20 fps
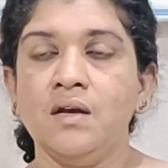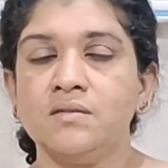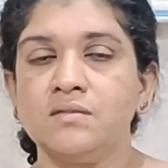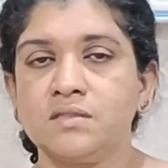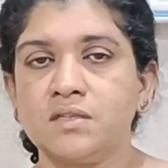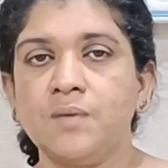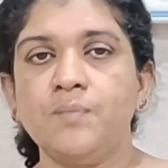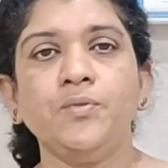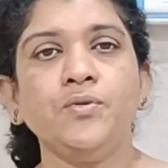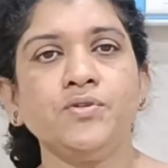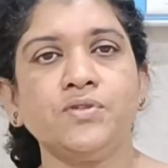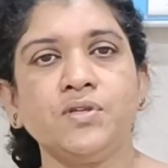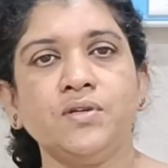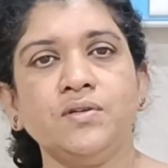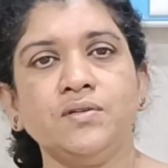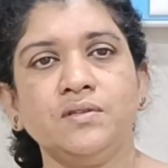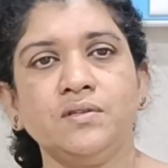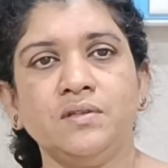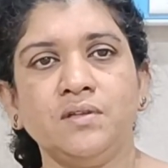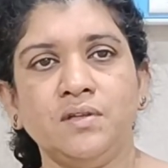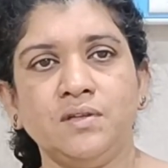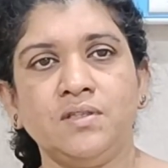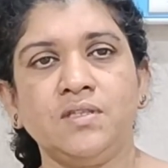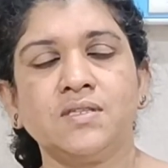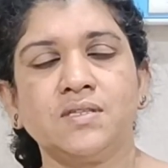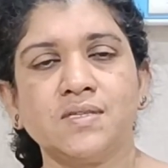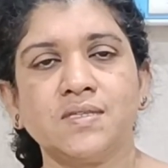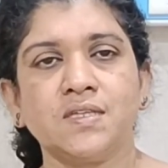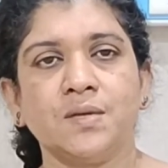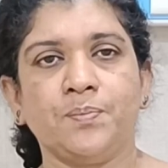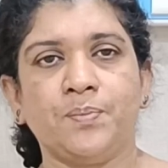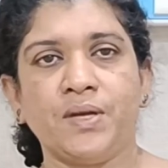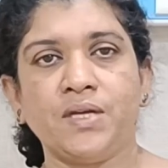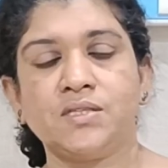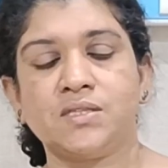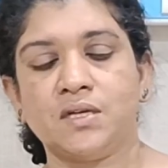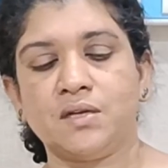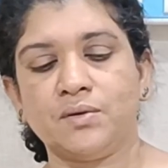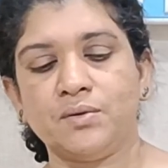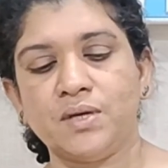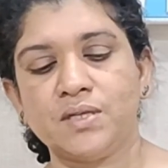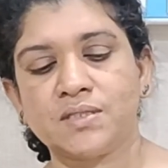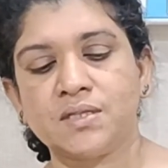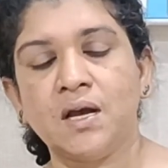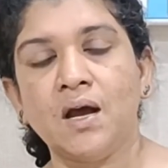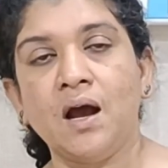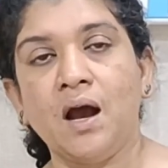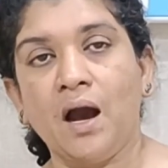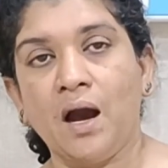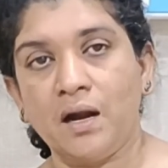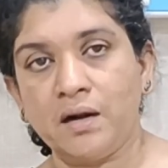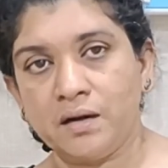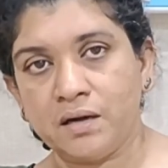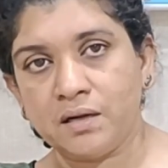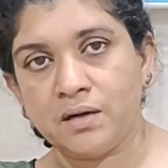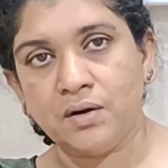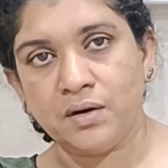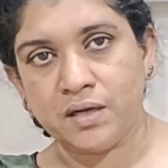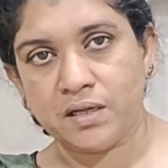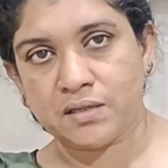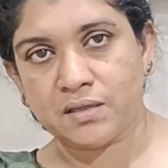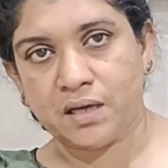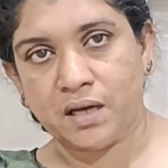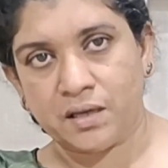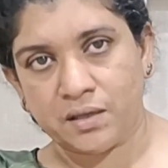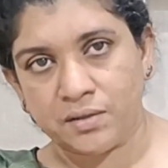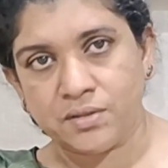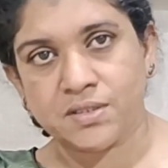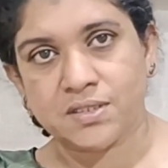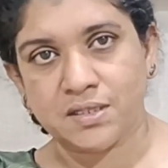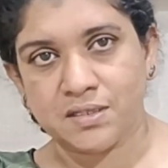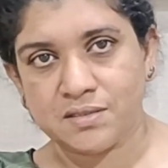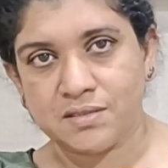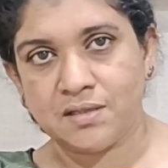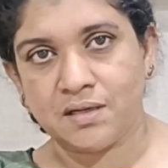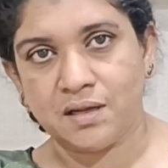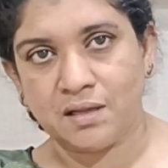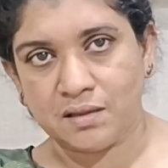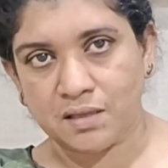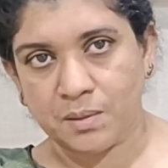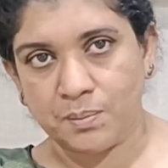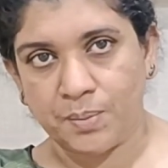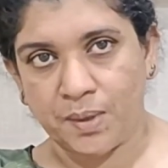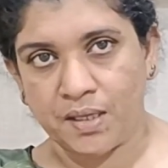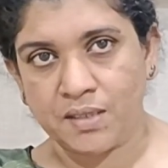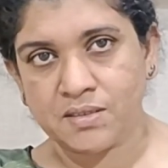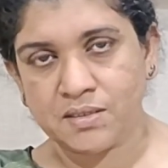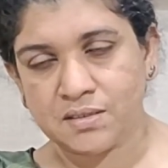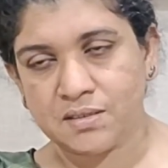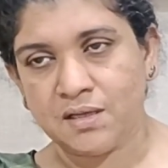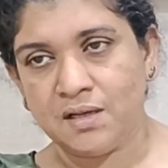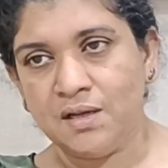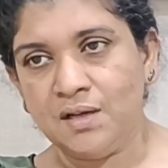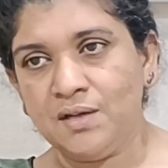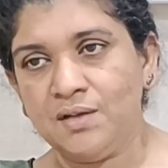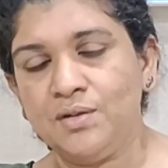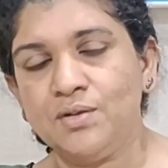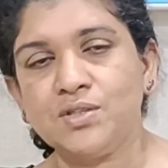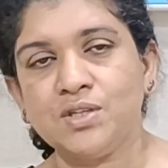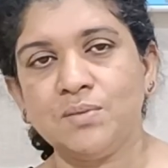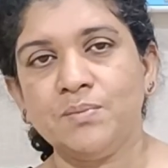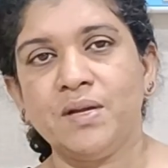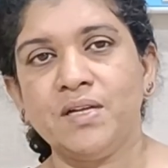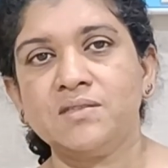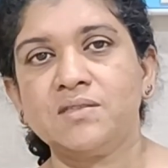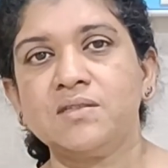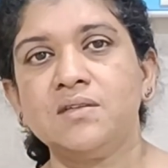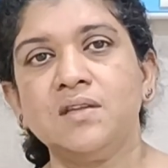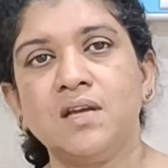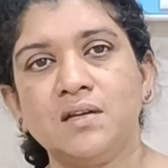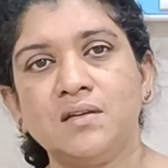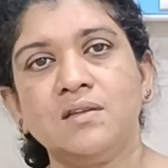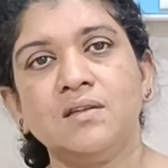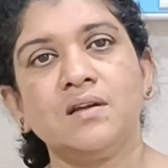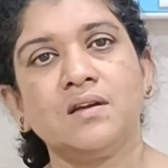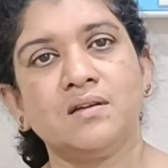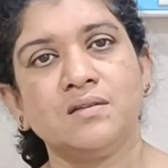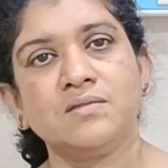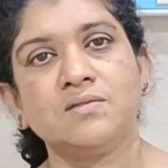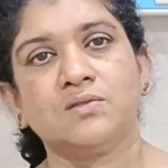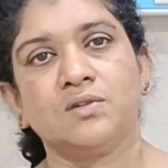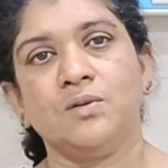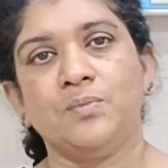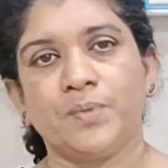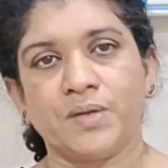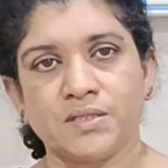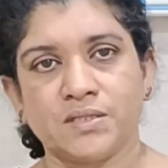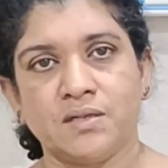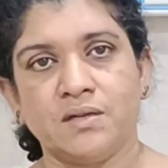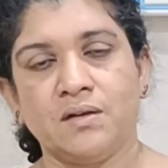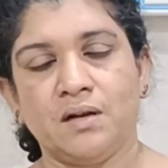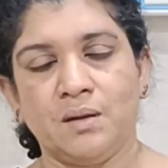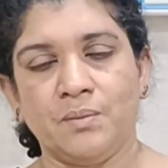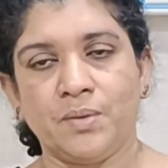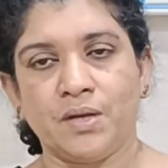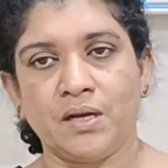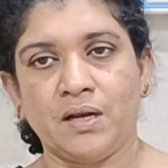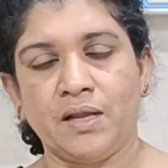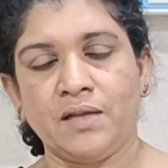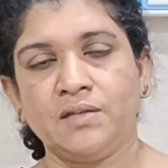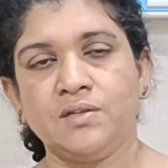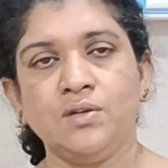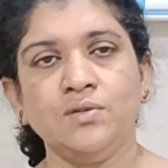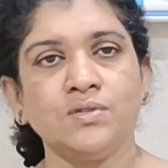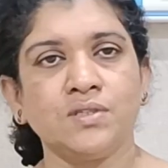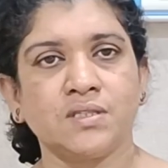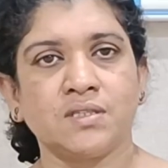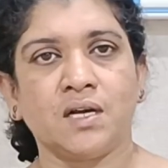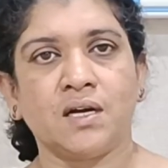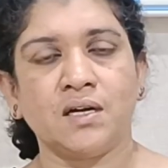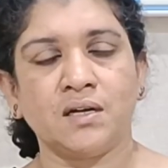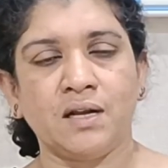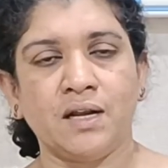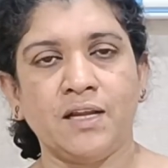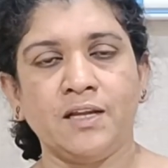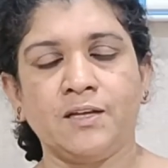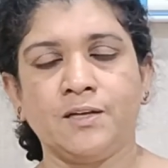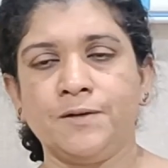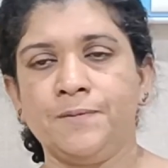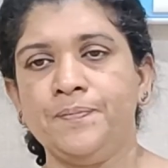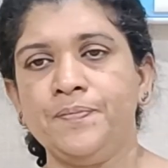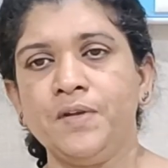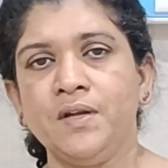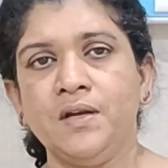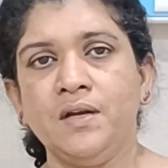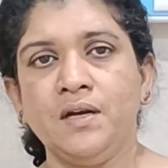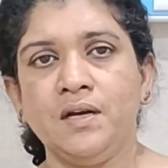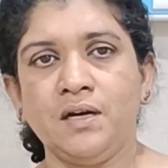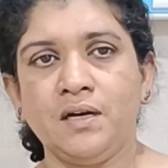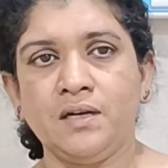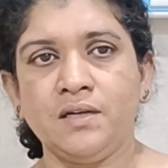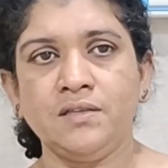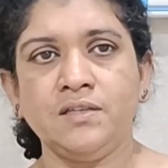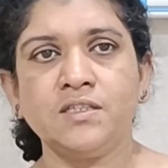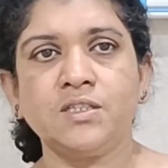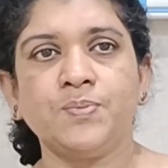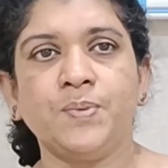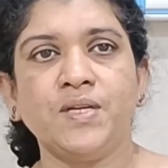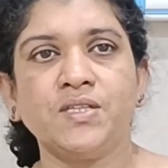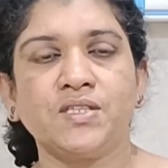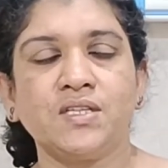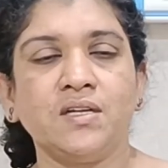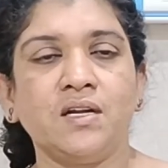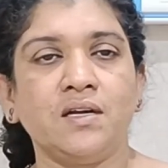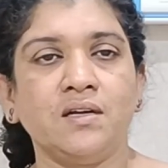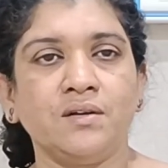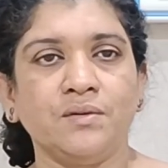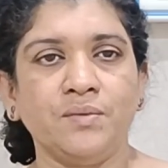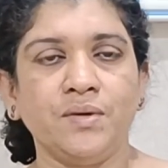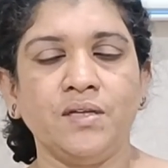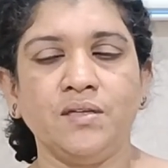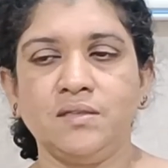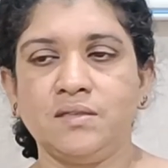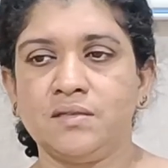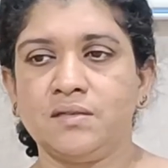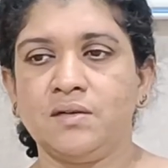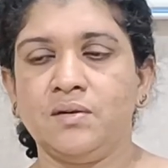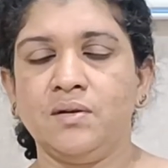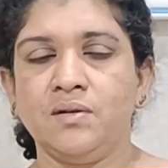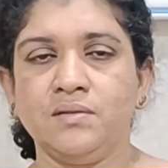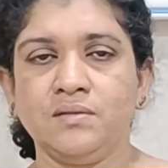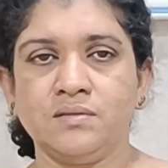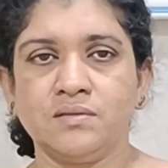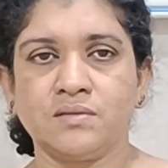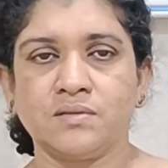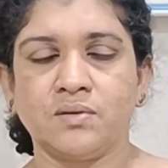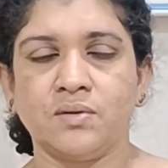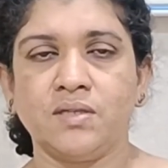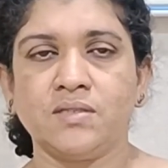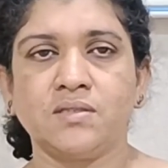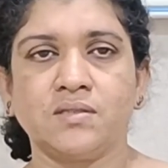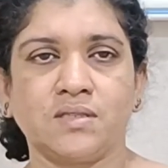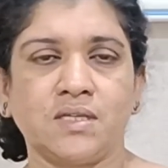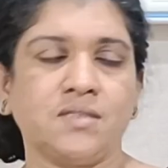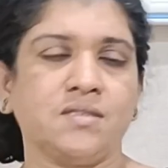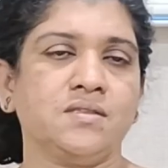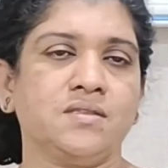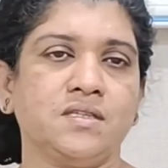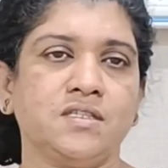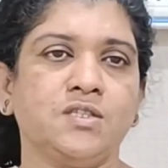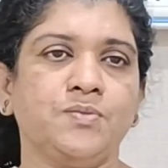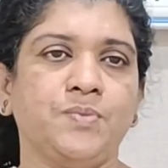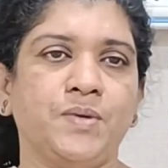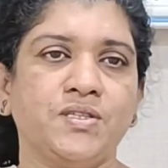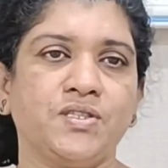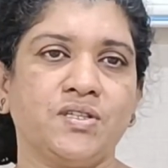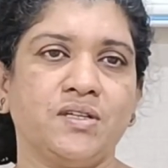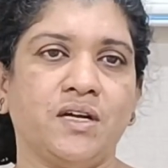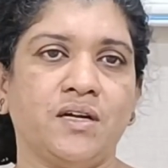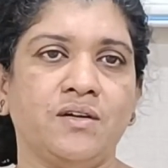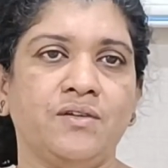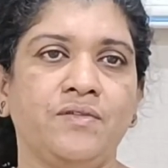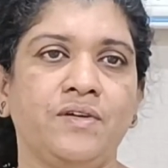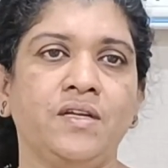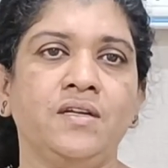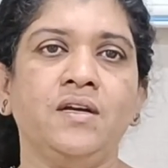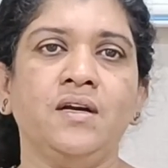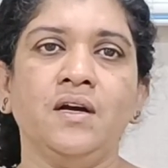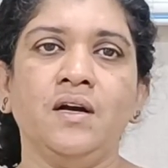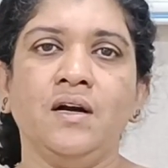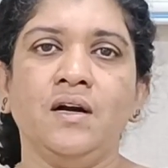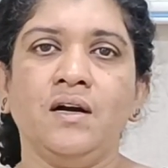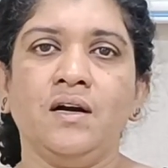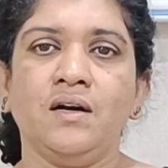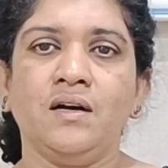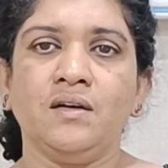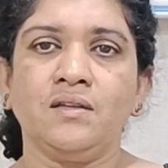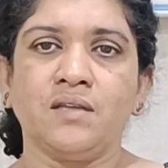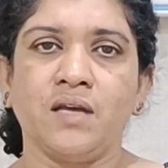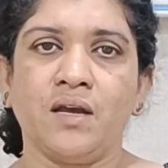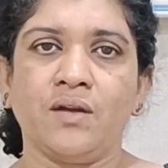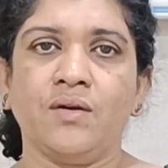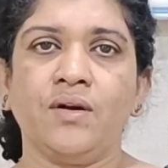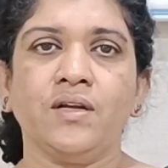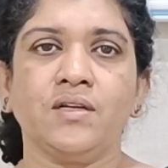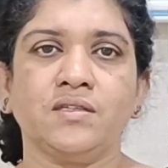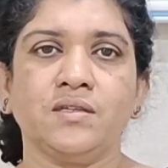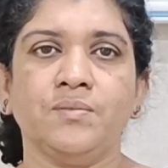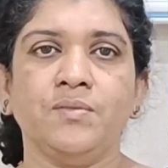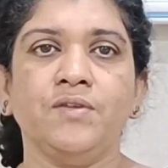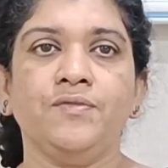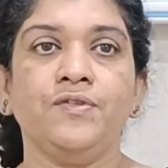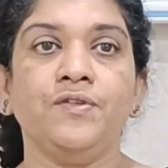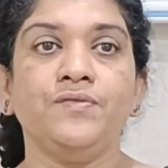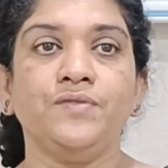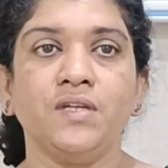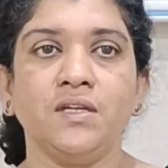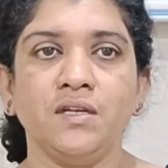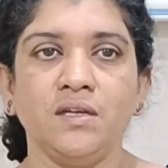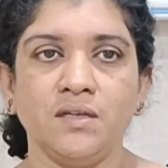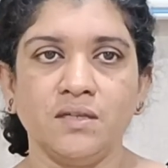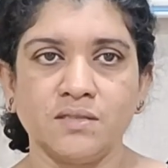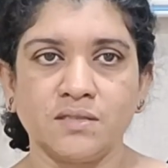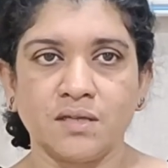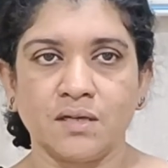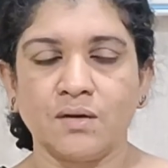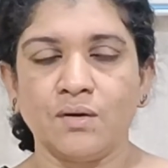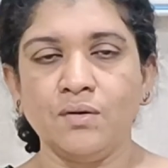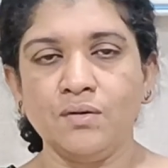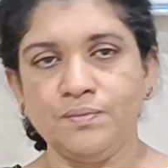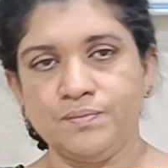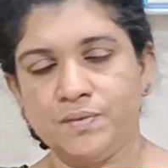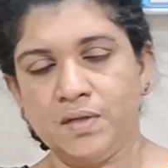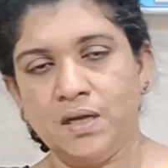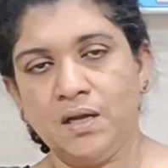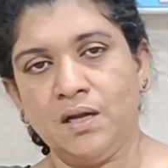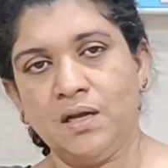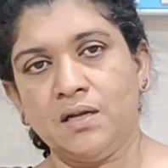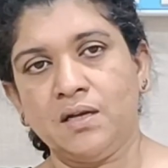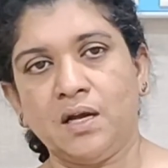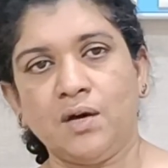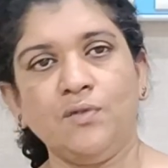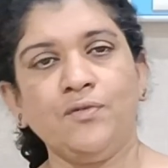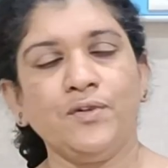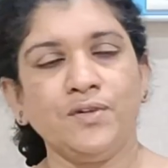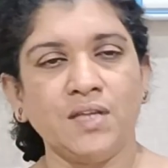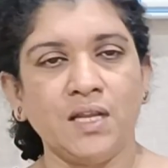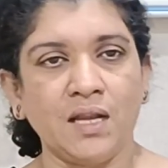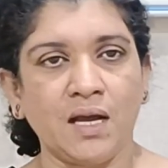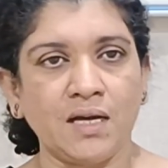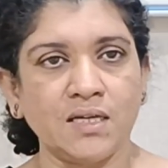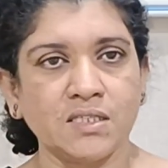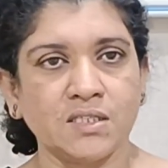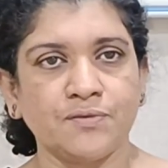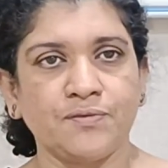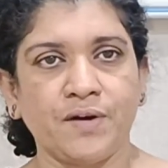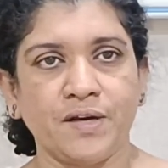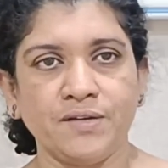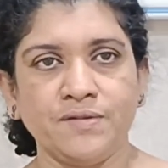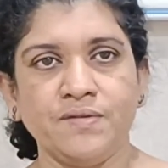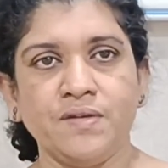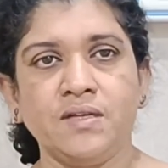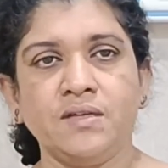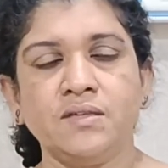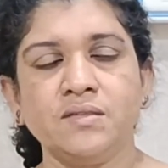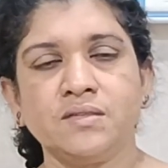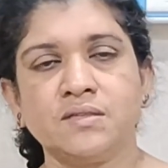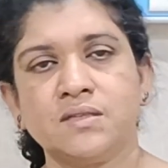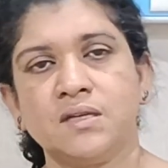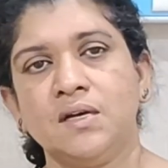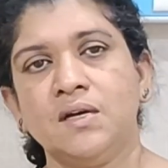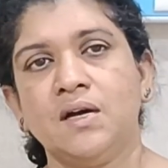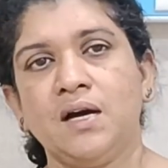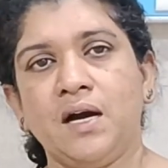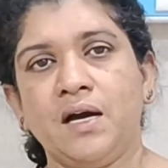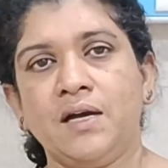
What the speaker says: Suppose this is a patient who has undergone a thyroid surgery in the past, you should mention that in the history of presenting complaint. Like you start like this patient underwent, so and such patient underwent thyroidectomy 15 years ago. Now for the last 5 years,